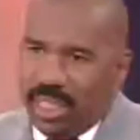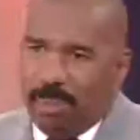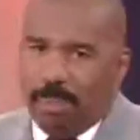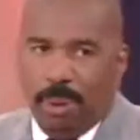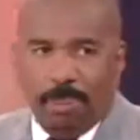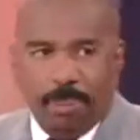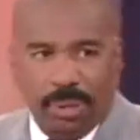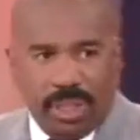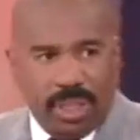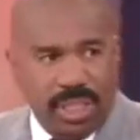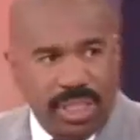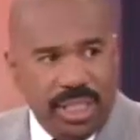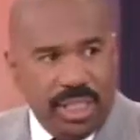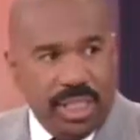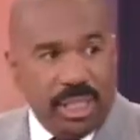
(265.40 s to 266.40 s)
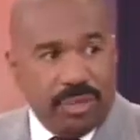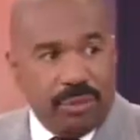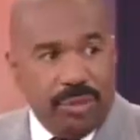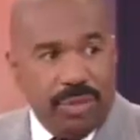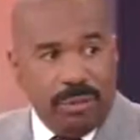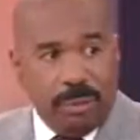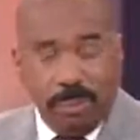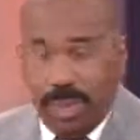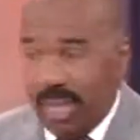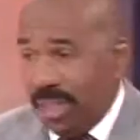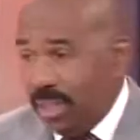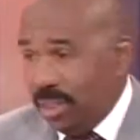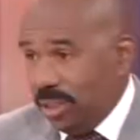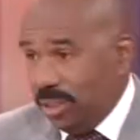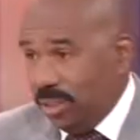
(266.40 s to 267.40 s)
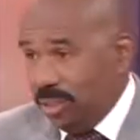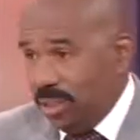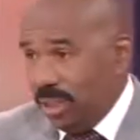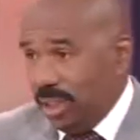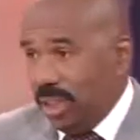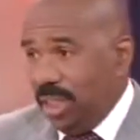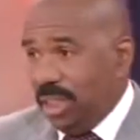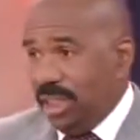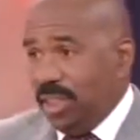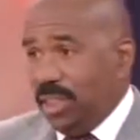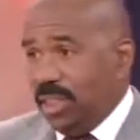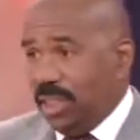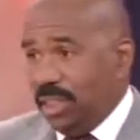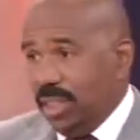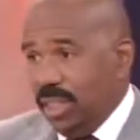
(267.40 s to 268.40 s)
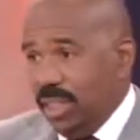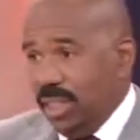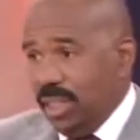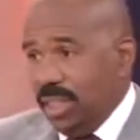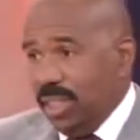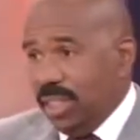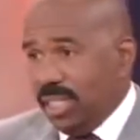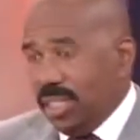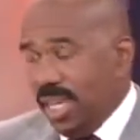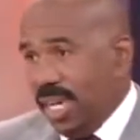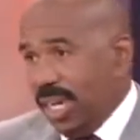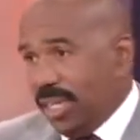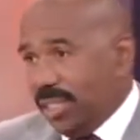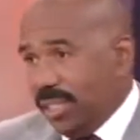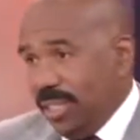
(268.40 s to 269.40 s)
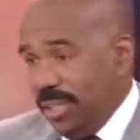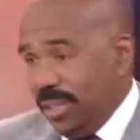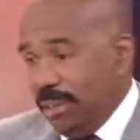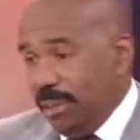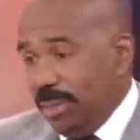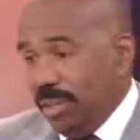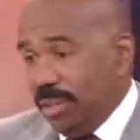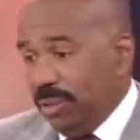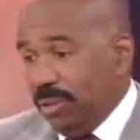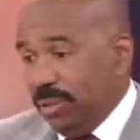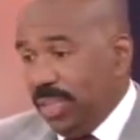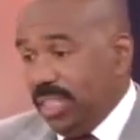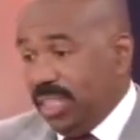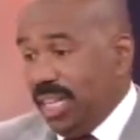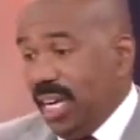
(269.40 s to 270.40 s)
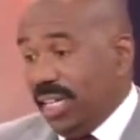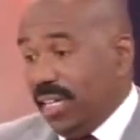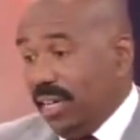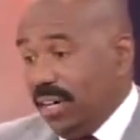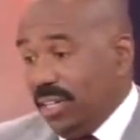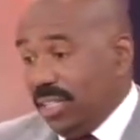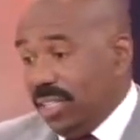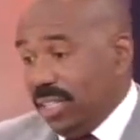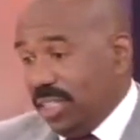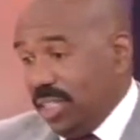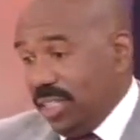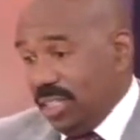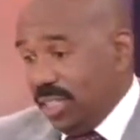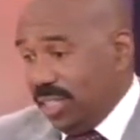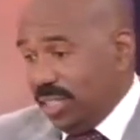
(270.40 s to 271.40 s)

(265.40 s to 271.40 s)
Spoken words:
keep my book clean. It's for everybody. So the cookie is sex, and I mean, the reason I call it the cookie